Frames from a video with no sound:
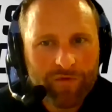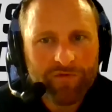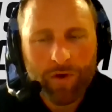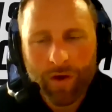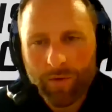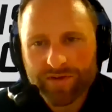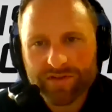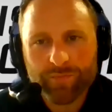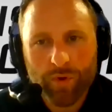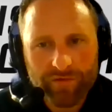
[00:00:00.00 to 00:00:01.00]
before I went to
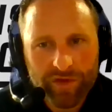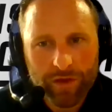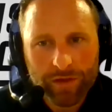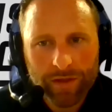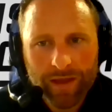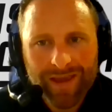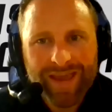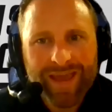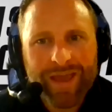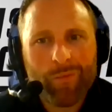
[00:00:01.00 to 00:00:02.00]
Springfield.
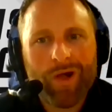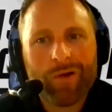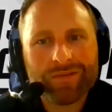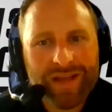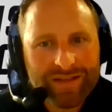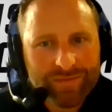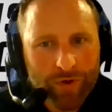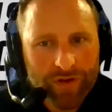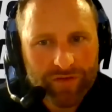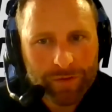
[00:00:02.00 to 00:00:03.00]
And while I was at
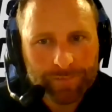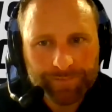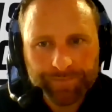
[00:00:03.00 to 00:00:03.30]
Springfield,